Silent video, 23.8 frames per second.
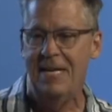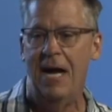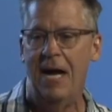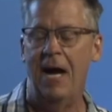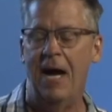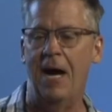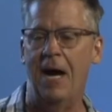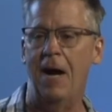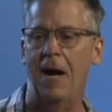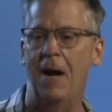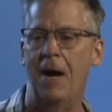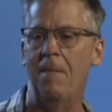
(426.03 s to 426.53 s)

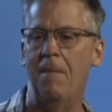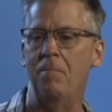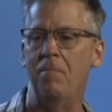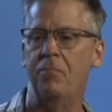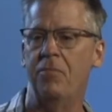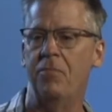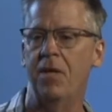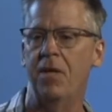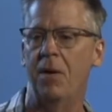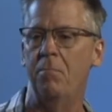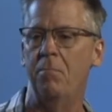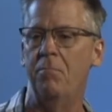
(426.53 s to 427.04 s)

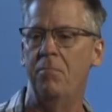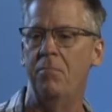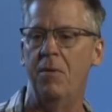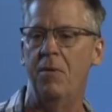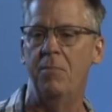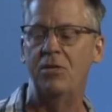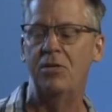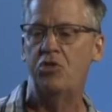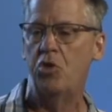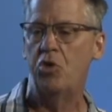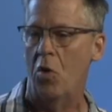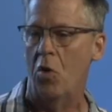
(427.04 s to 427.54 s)
Um, the, the
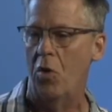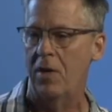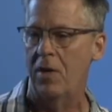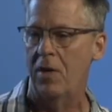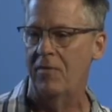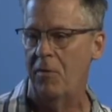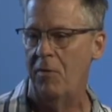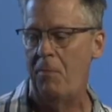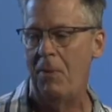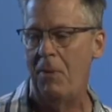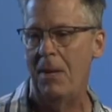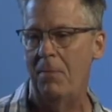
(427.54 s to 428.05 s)
majority of
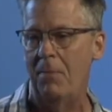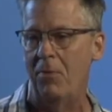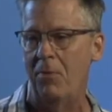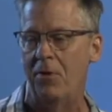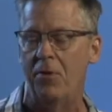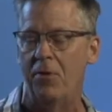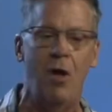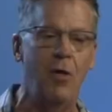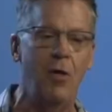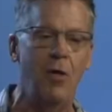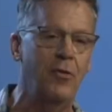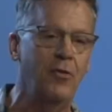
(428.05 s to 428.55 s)
the people
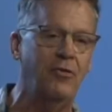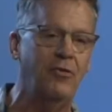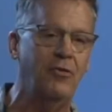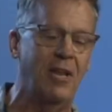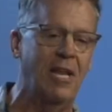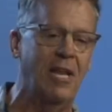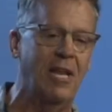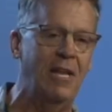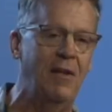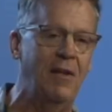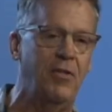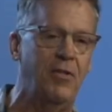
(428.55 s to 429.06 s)
and all those that
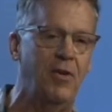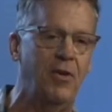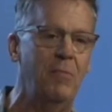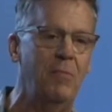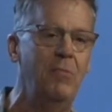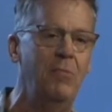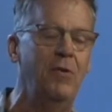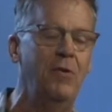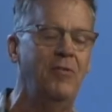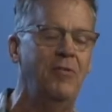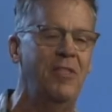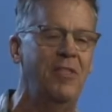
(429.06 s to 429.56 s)
had lived there had moved